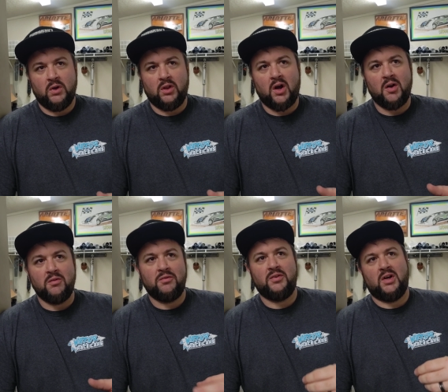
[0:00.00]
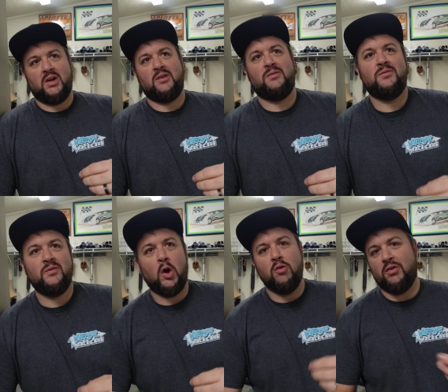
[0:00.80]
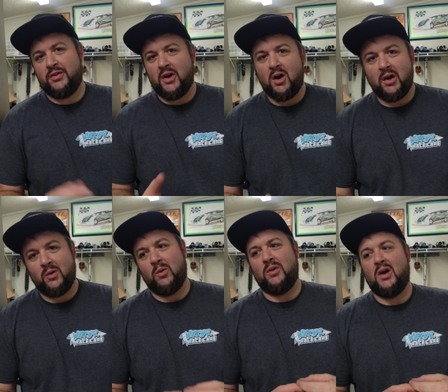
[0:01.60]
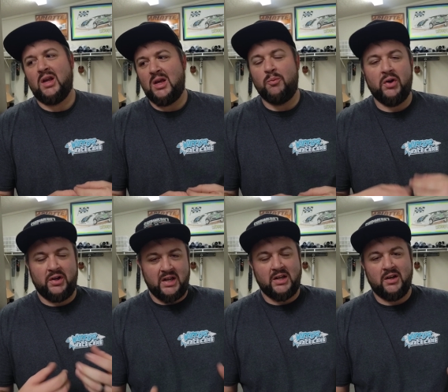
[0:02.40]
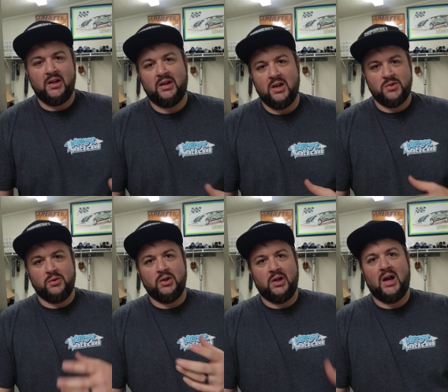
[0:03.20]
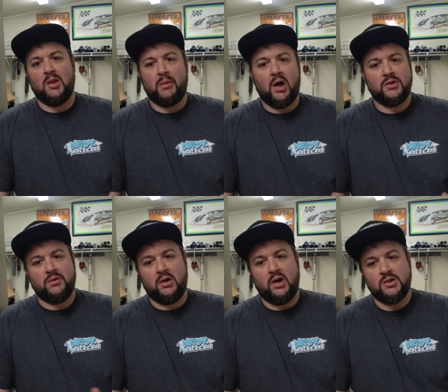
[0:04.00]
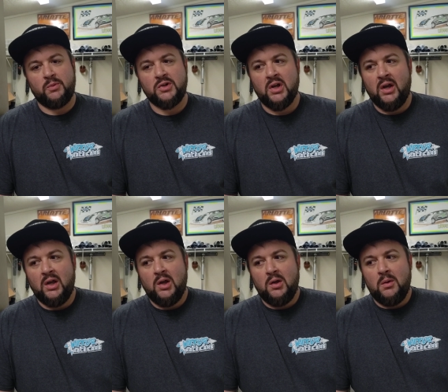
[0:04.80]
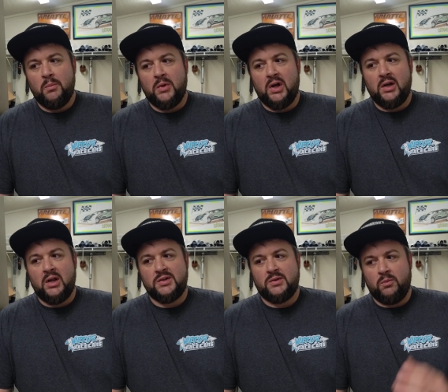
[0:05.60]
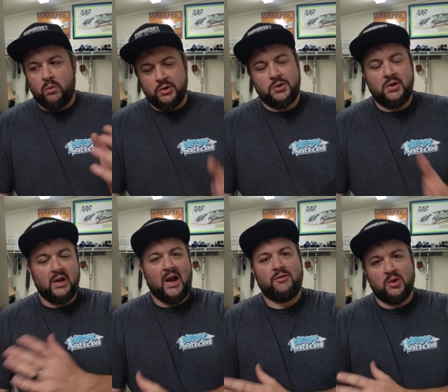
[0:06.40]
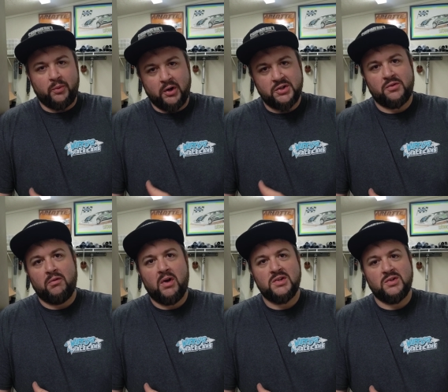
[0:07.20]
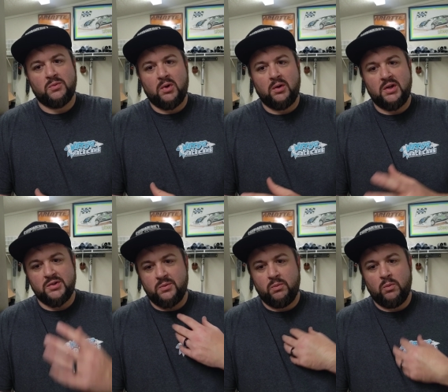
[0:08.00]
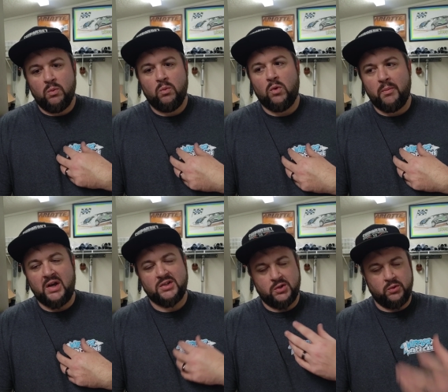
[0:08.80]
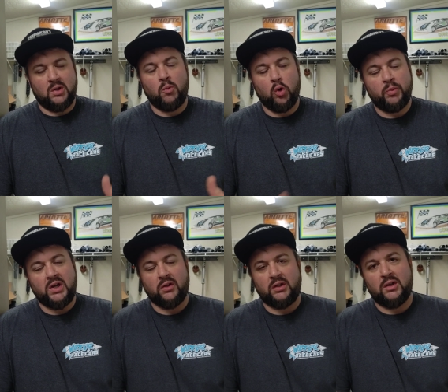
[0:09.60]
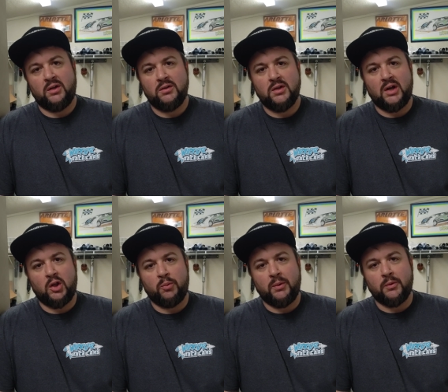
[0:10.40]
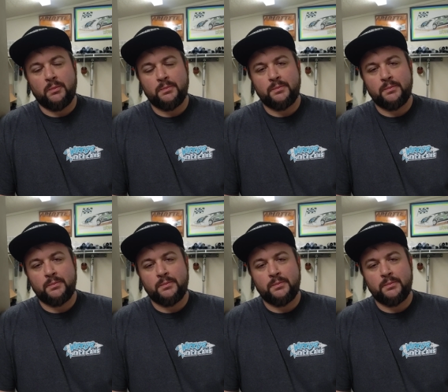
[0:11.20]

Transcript: a lot of uh, overthought or a lot of input needed. It does really good out of the box for our customers, but it's what you get after the purchase from us is what is what makes us really more appealing than than other people.